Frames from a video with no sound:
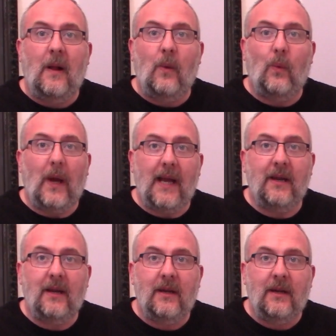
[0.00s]

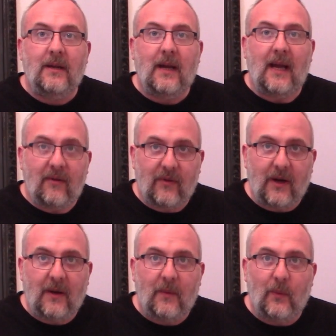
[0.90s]

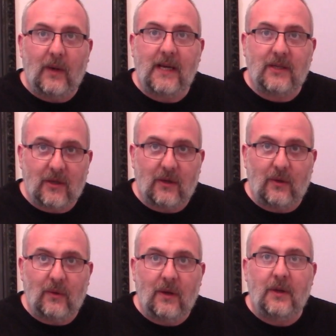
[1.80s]
whenever we
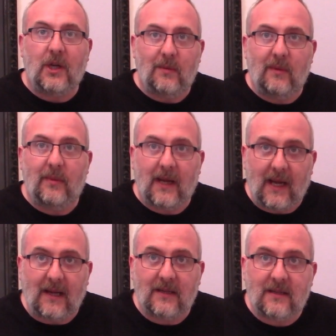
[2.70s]
do human
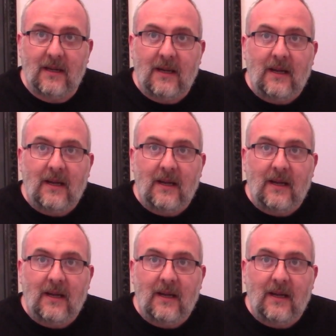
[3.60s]
beings,